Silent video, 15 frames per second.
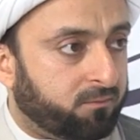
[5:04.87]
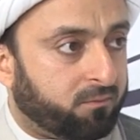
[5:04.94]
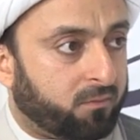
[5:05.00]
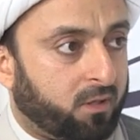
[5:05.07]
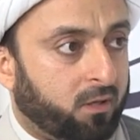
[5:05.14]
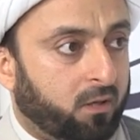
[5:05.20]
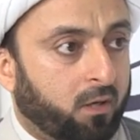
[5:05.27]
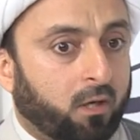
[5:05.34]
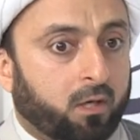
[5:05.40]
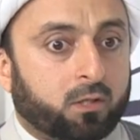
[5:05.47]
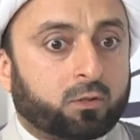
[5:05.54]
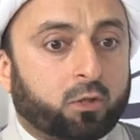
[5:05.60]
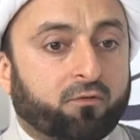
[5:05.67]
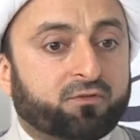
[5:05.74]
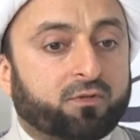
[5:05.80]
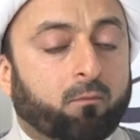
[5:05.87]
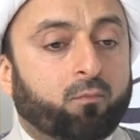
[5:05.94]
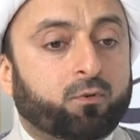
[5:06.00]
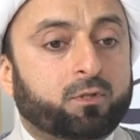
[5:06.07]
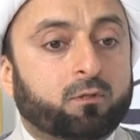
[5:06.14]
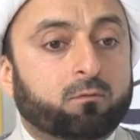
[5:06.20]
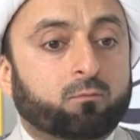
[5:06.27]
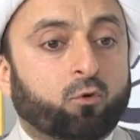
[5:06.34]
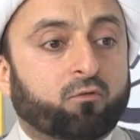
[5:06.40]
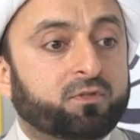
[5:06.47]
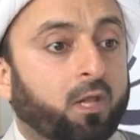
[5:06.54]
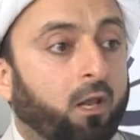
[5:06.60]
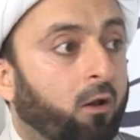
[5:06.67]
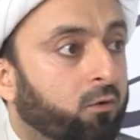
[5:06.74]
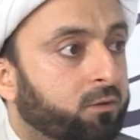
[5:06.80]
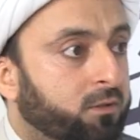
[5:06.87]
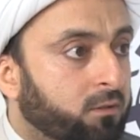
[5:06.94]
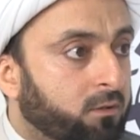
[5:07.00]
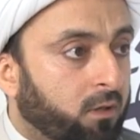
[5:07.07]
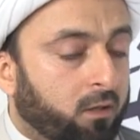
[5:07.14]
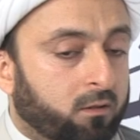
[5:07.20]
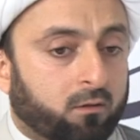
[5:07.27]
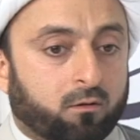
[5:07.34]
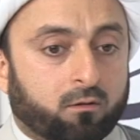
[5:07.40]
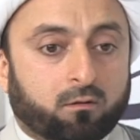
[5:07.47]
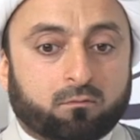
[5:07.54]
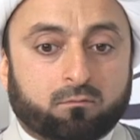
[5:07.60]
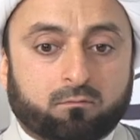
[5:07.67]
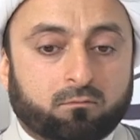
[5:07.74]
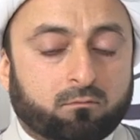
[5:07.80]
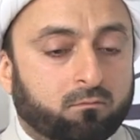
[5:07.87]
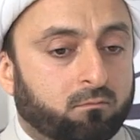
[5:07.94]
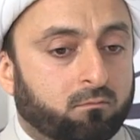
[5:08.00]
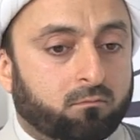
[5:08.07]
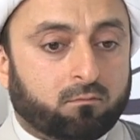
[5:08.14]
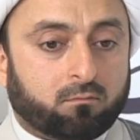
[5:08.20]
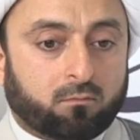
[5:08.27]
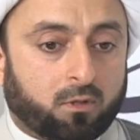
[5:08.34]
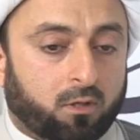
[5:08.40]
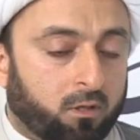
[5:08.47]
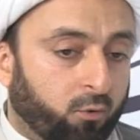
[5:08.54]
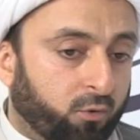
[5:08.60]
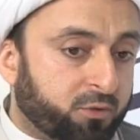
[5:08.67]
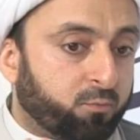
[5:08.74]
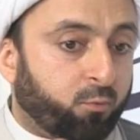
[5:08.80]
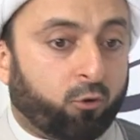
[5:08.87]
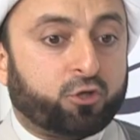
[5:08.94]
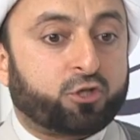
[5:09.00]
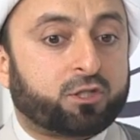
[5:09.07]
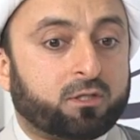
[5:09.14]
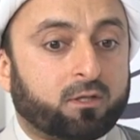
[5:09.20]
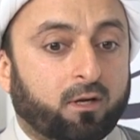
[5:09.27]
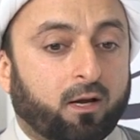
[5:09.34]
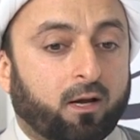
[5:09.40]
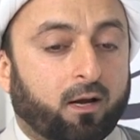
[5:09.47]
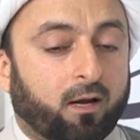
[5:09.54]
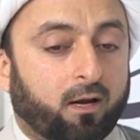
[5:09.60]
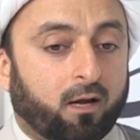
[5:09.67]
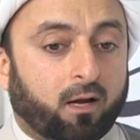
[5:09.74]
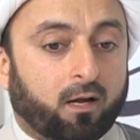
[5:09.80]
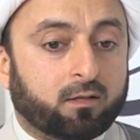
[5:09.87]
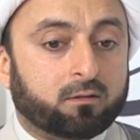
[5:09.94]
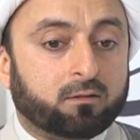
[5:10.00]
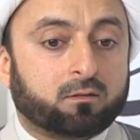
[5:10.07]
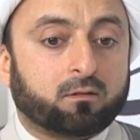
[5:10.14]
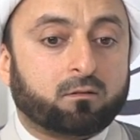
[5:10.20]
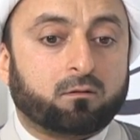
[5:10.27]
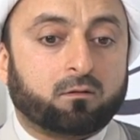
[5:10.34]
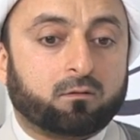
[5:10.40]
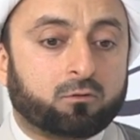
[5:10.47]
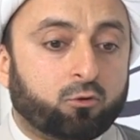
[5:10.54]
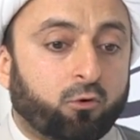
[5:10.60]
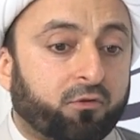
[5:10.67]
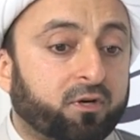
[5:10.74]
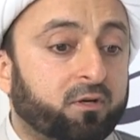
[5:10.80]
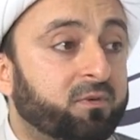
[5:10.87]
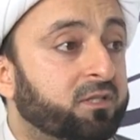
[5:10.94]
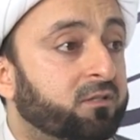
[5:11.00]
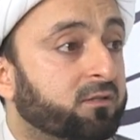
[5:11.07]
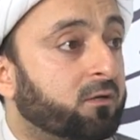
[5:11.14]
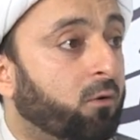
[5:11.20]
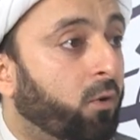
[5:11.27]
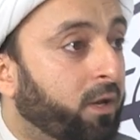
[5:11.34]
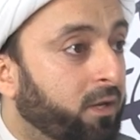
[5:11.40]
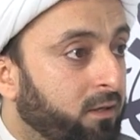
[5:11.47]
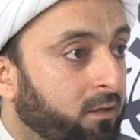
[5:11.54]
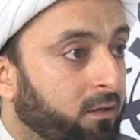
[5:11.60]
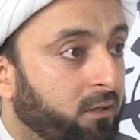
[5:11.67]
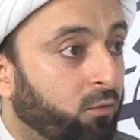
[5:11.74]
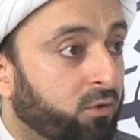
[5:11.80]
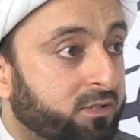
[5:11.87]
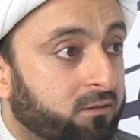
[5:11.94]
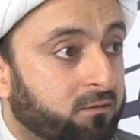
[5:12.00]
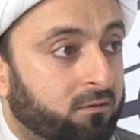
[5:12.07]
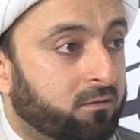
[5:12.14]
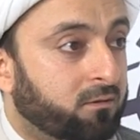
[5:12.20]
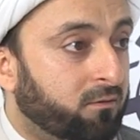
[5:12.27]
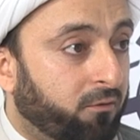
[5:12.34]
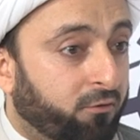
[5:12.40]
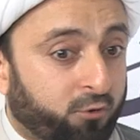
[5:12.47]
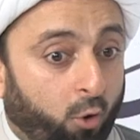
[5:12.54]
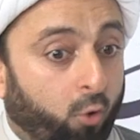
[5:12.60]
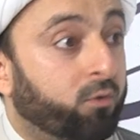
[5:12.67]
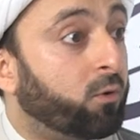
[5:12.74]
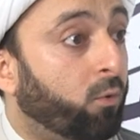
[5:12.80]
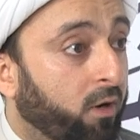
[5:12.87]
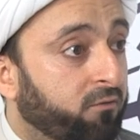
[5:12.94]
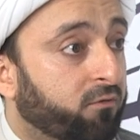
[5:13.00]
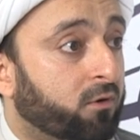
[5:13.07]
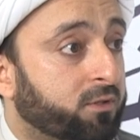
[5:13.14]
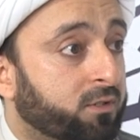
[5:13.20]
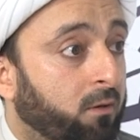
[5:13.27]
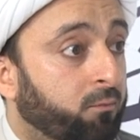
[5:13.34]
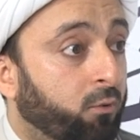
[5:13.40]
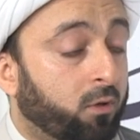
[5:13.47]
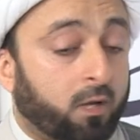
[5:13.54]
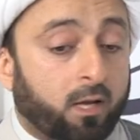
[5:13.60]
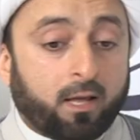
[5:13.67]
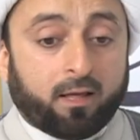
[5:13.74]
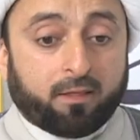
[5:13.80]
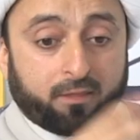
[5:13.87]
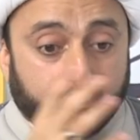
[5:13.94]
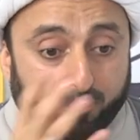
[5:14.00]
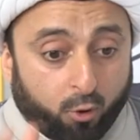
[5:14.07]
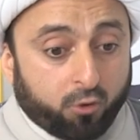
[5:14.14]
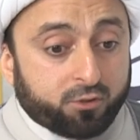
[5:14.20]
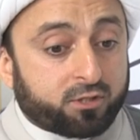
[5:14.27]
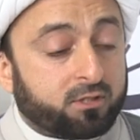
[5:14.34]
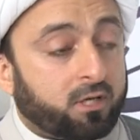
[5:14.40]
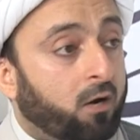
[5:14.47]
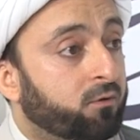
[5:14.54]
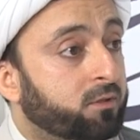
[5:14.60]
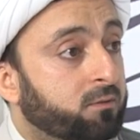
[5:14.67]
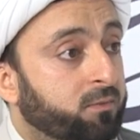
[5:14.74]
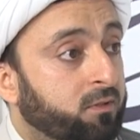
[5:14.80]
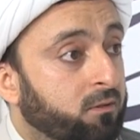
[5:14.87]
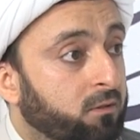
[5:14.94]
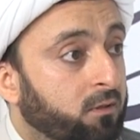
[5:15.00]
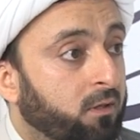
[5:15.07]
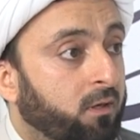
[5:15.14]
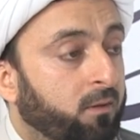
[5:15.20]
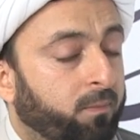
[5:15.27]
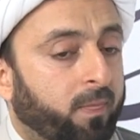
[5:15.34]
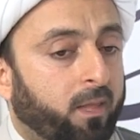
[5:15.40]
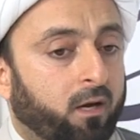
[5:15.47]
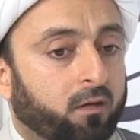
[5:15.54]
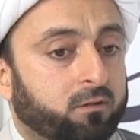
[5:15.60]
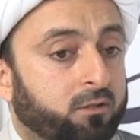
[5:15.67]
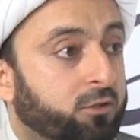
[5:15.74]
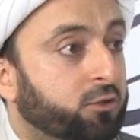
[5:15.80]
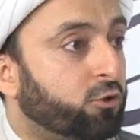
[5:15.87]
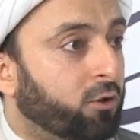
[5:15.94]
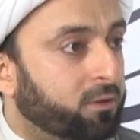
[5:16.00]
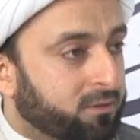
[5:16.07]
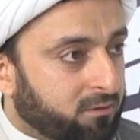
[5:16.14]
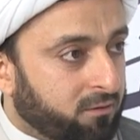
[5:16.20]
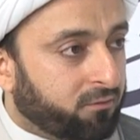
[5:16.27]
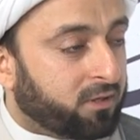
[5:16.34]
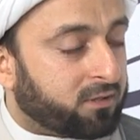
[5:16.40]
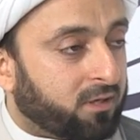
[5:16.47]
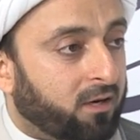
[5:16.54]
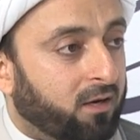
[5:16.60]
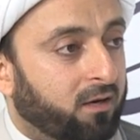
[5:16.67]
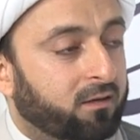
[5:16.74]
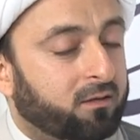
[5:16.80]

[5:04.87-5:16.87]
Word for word: Okay. So if somebody moved a lot, I don't know, he was pushed and two or three meters away, he was thrown away, for okay. example. The posture now has been uh, destroyed of the salah.